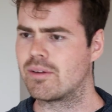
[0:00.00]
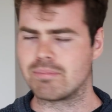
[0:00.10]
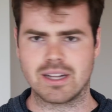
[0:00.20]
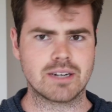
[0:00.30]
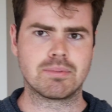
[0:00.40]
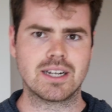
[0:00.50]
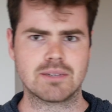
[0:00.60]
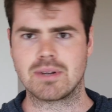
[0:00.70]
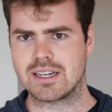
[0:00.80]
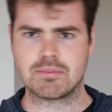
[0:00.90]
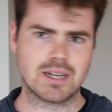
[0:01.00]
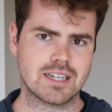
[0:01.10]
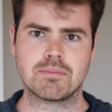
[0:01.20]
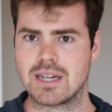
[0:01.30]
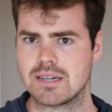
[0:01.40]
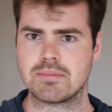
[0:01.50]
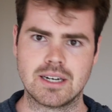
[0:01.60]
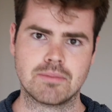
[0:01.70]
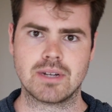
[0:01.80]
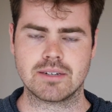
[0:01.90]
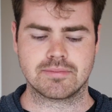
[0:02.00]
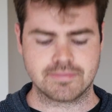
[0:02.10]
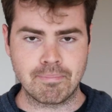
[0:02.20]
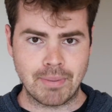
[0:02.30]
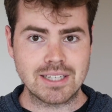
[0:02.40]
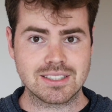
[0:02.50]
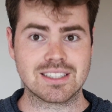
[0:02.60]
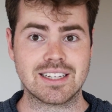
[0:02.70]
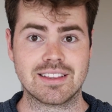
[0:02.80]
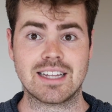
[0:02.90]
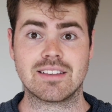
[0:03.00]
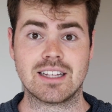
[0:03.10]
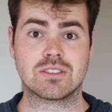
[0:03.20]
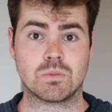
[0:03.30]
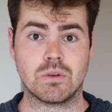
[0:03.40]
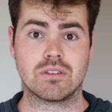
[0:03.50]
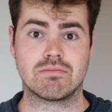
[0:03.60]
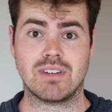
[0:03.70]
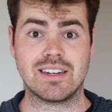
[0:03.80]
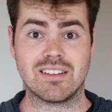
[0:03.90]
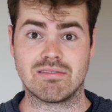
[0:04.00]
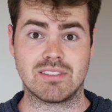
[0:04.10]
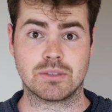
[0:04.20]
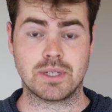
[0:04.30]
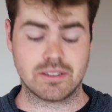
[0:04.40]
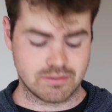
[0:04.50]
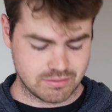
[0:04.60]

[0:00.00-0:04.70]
bloody, bloody, bloody, bloody, bloody, bloody, blah. Basically, that, that's what I did this week.